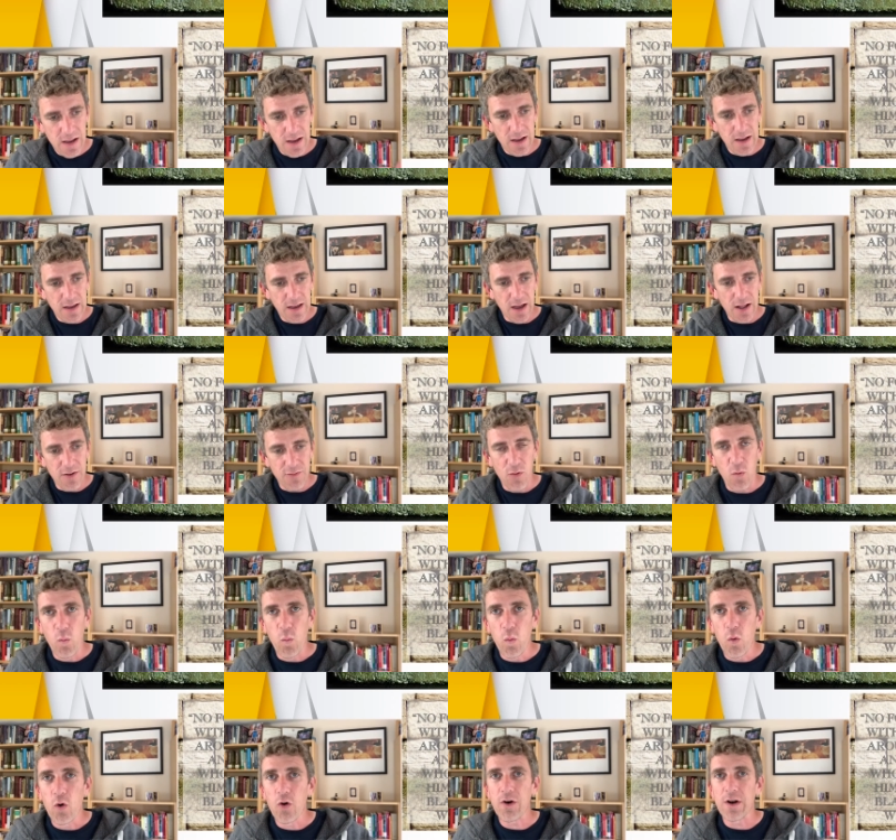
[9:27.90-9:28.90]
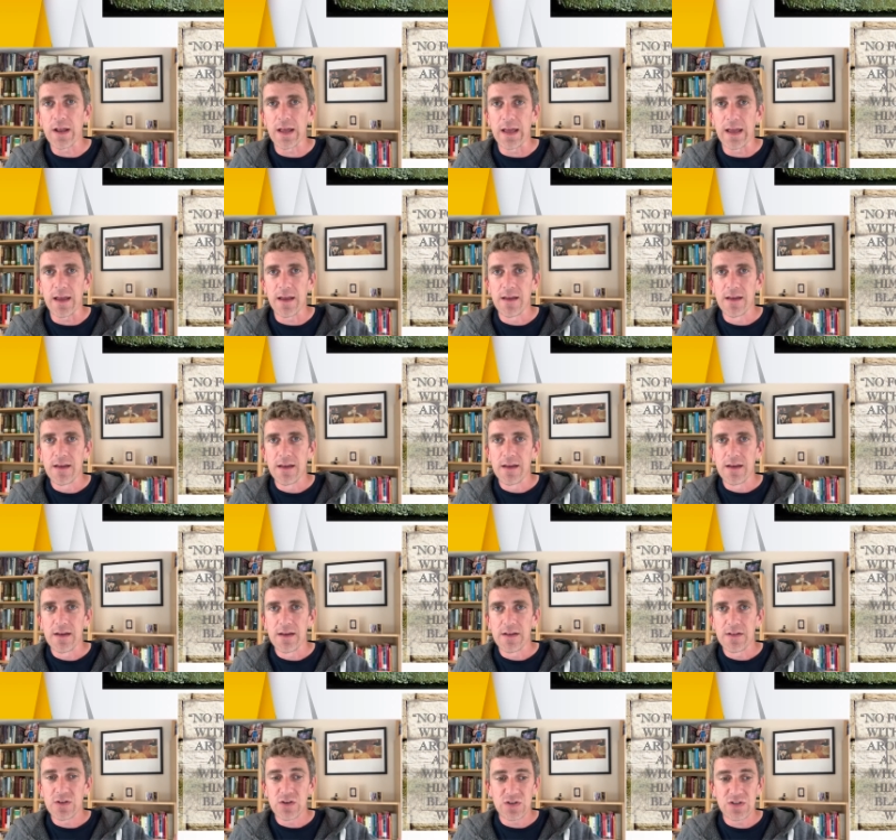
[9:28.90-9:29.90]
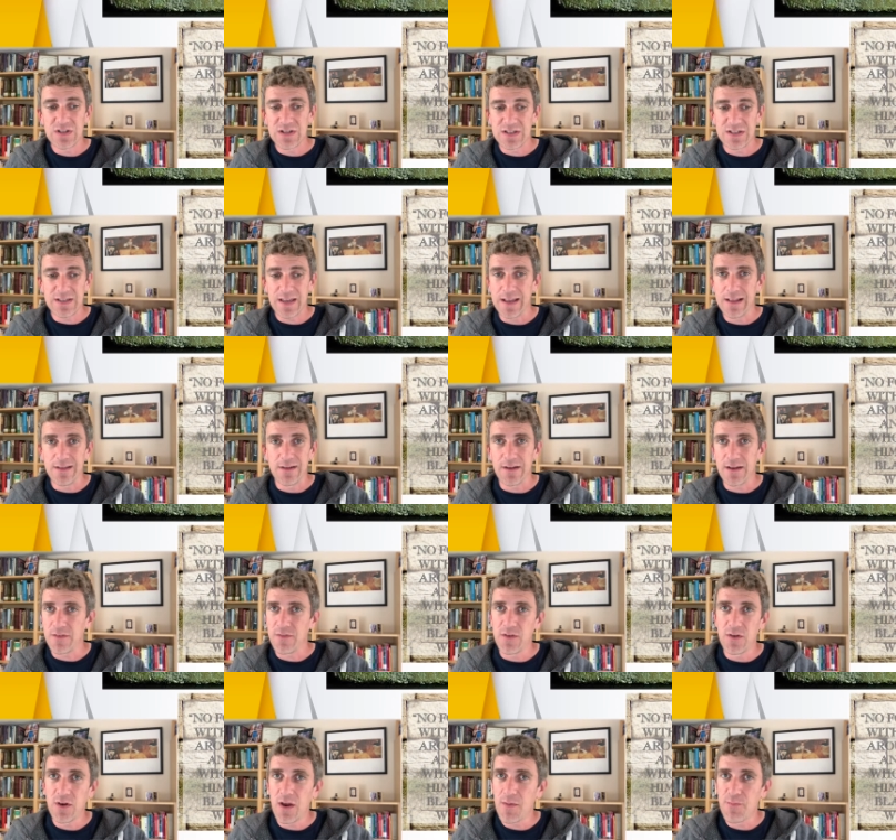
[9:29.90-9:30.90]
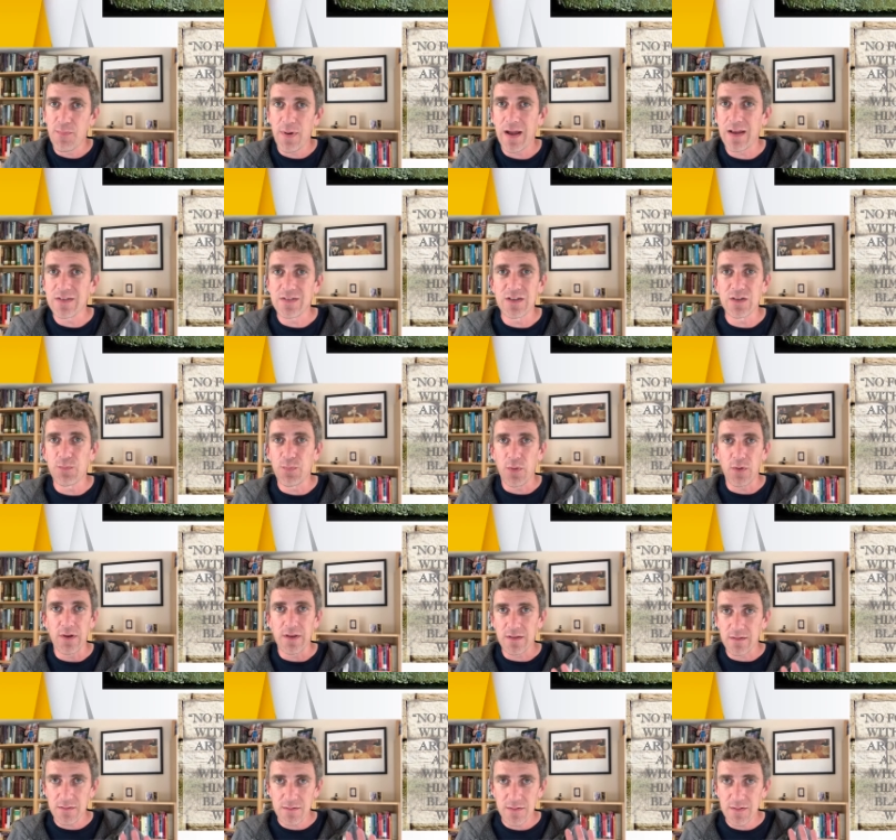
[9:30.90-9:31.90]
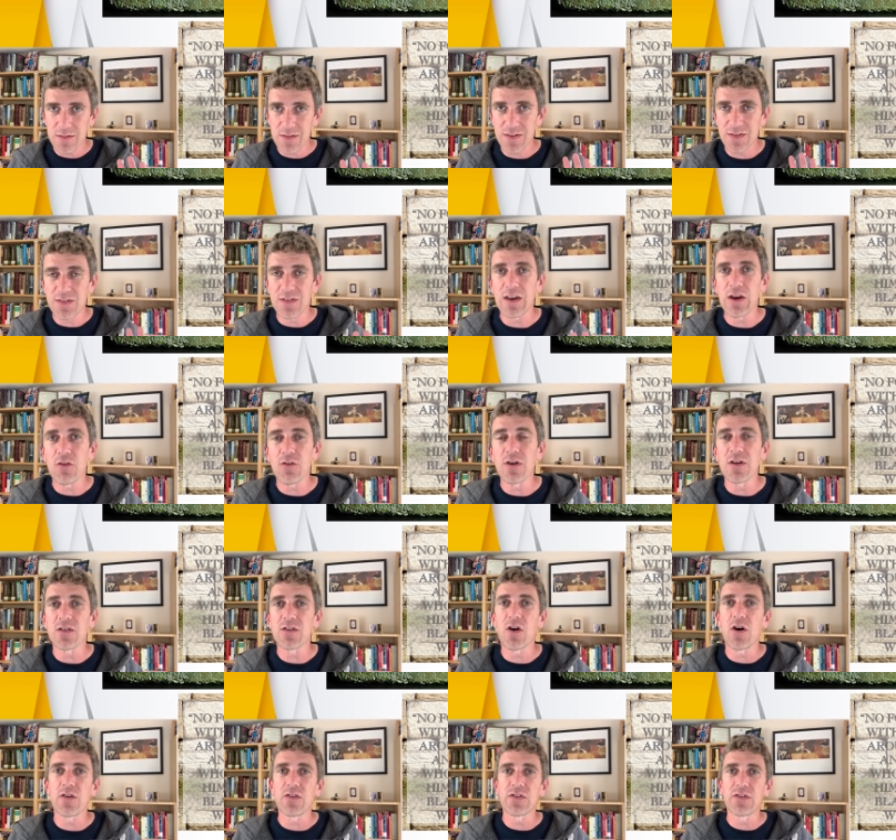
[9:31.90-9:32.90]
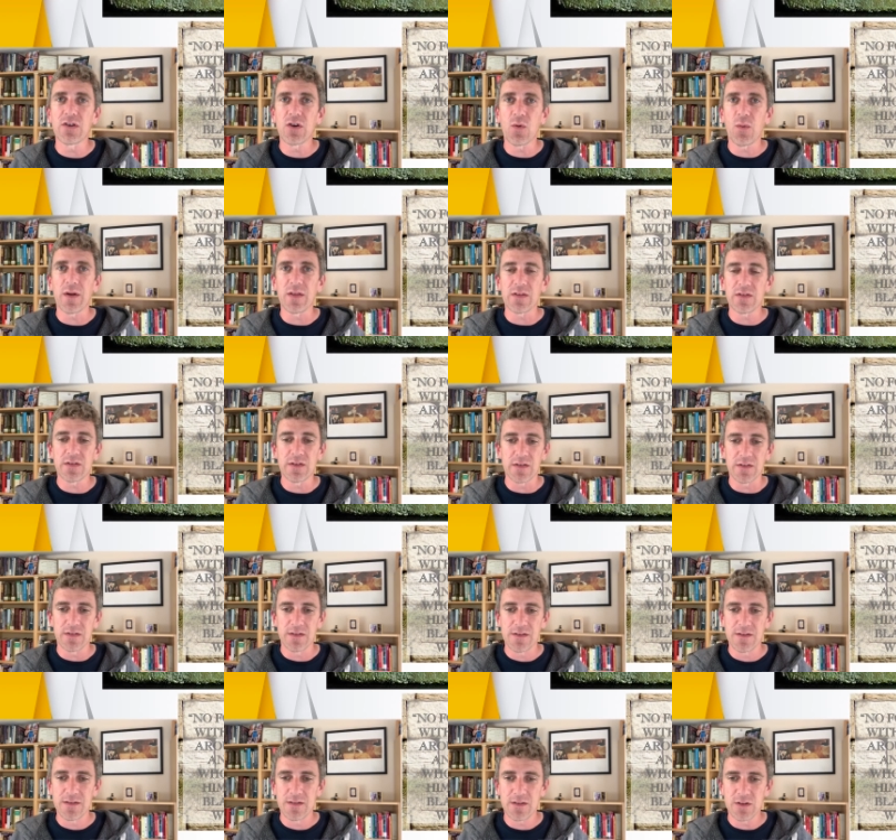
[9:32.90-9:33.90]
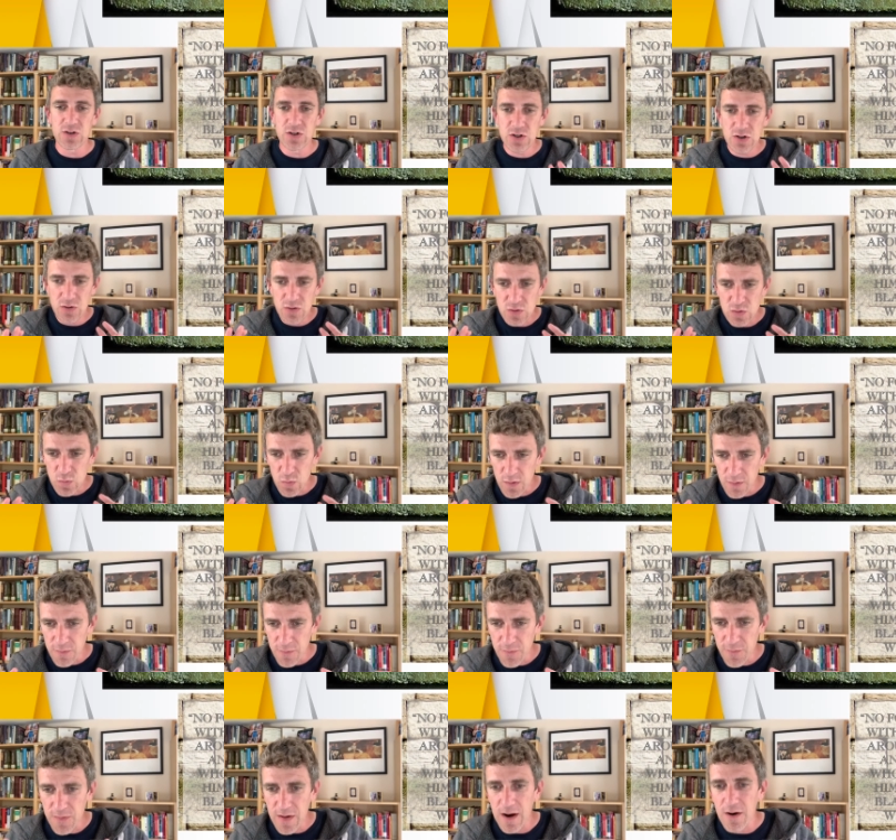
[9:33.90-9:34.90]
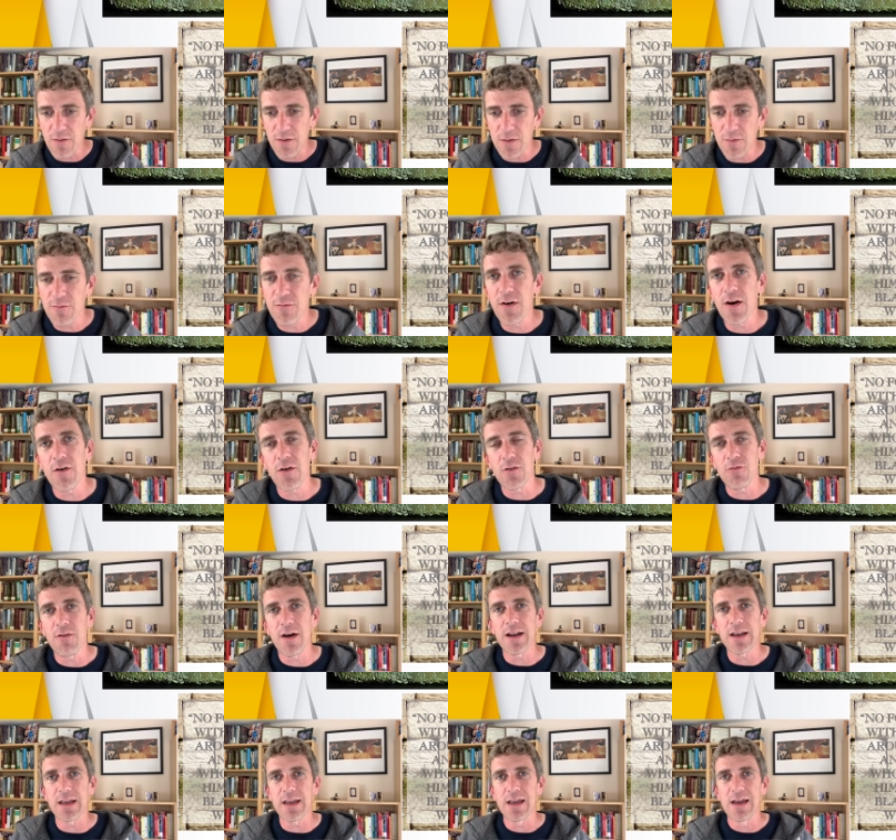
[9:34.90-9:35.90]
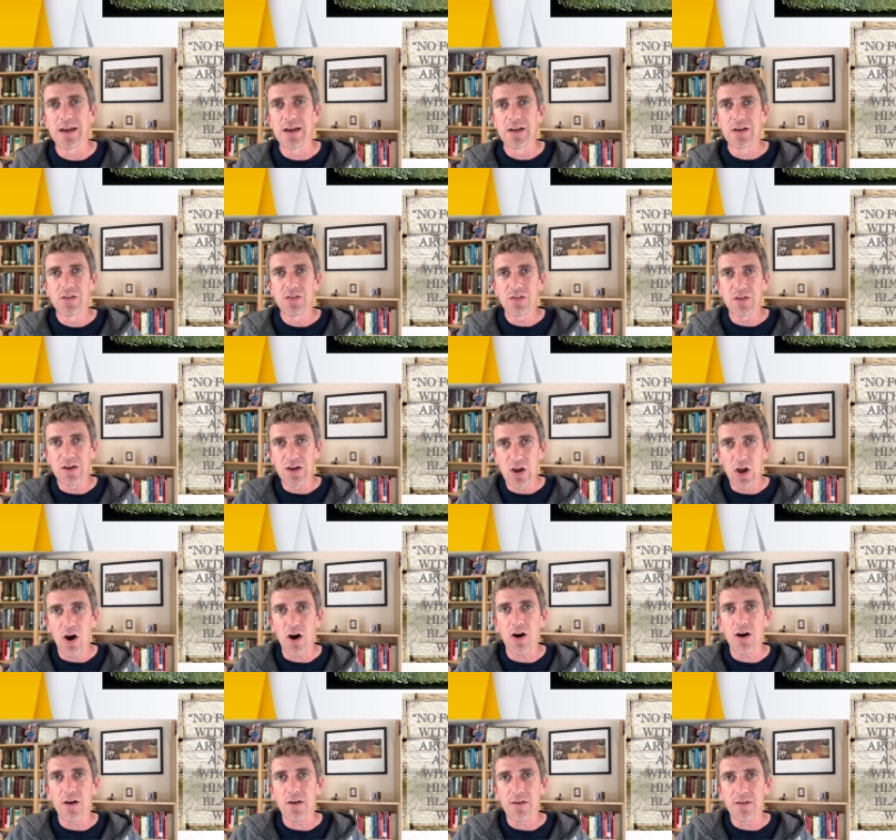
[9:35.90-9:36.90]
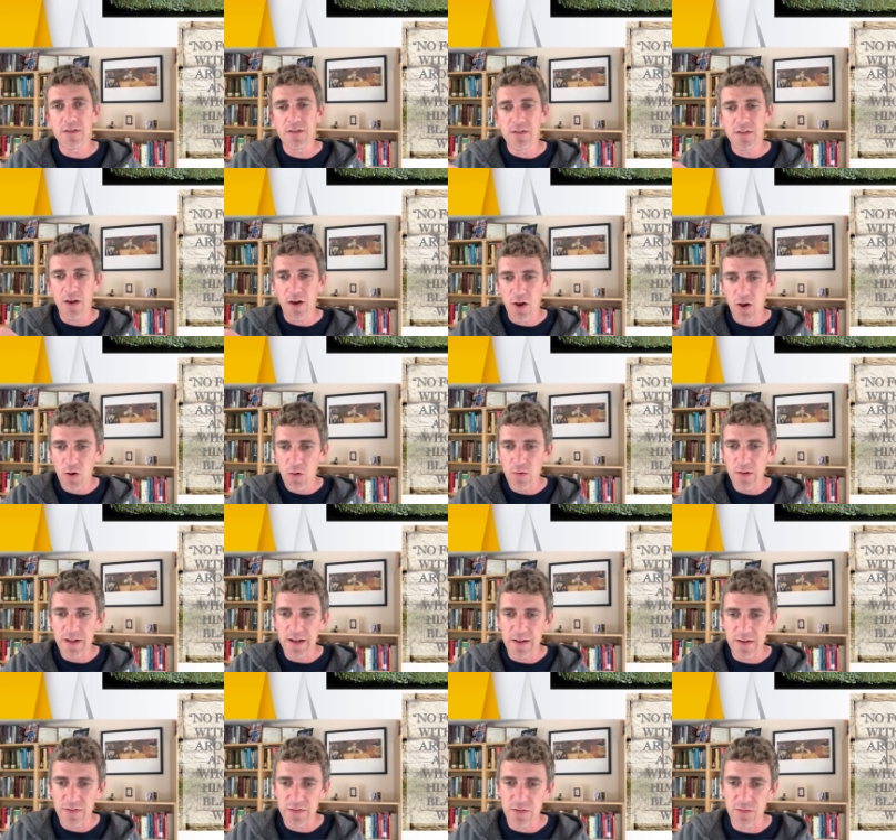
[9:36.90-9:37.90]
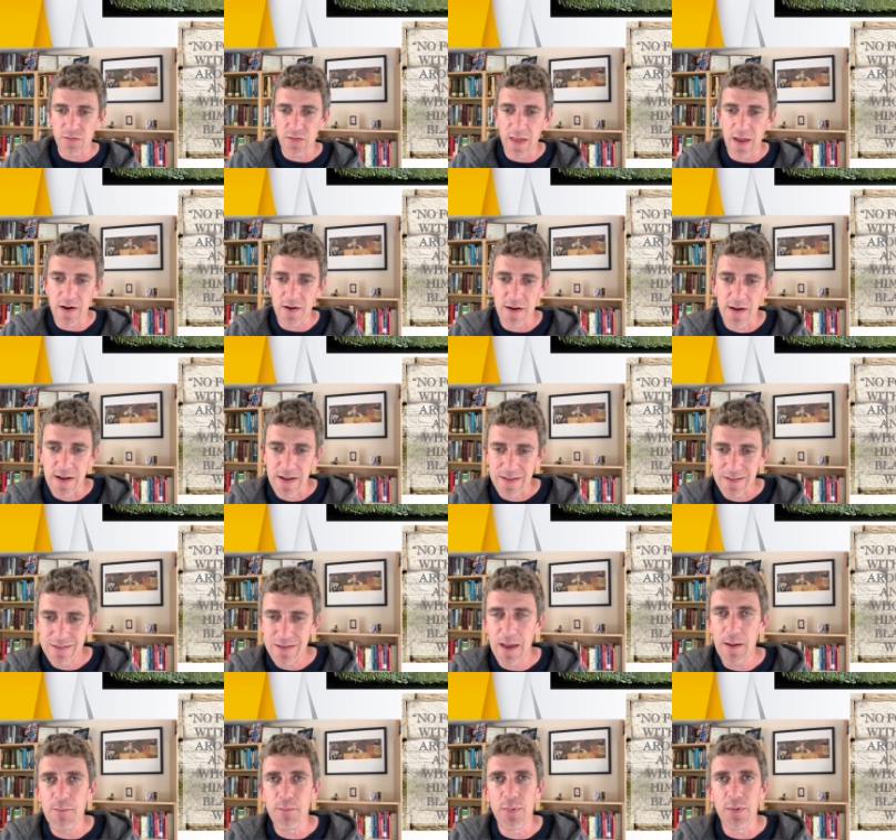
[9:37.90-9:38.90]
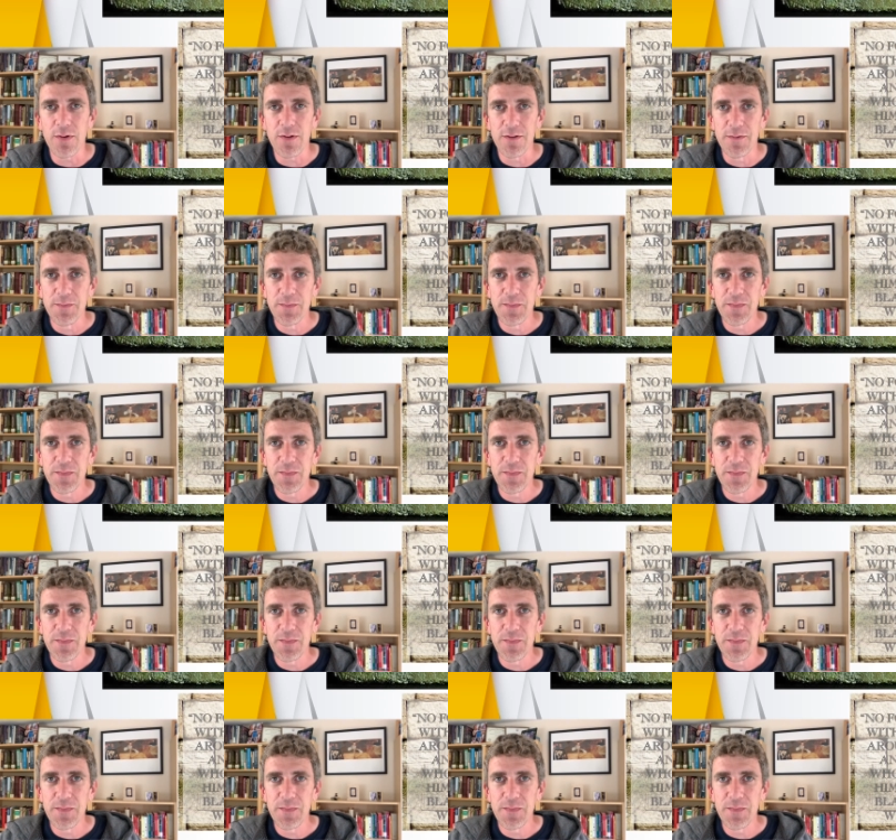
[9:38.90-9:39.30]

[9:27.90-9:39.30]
kind of a warning, just to say, look, if you come past this point, serious consequences. The Jews were very, very ready to guard the holiness of their temple.